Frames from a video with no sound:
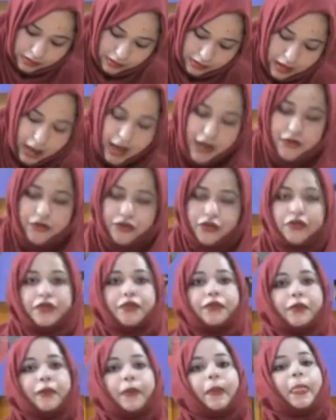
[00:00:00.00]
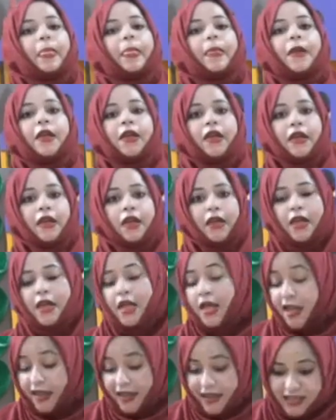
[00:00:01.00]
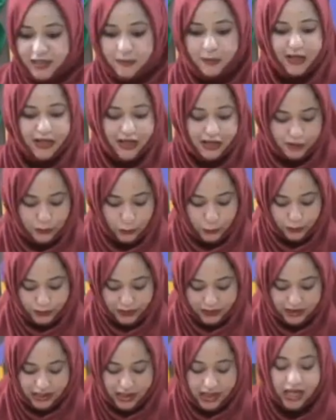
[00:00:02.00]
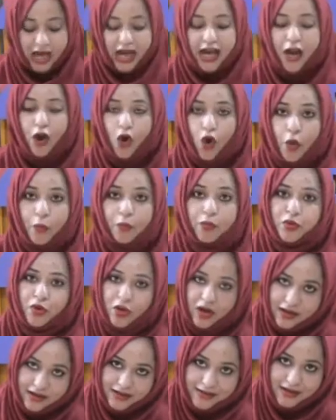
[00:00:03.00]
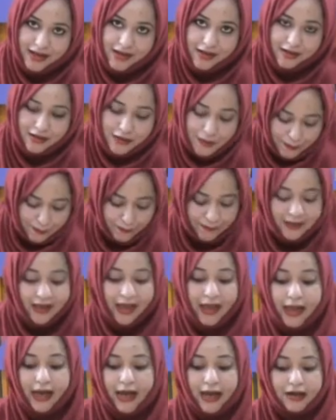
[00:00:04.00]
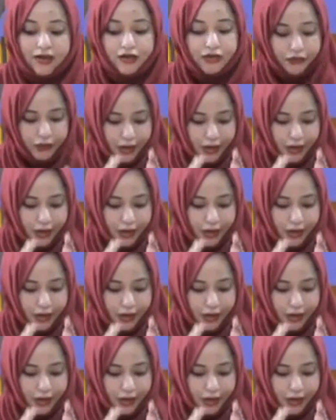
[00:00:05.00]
height. Yes, my dear students, I hope you understand, and you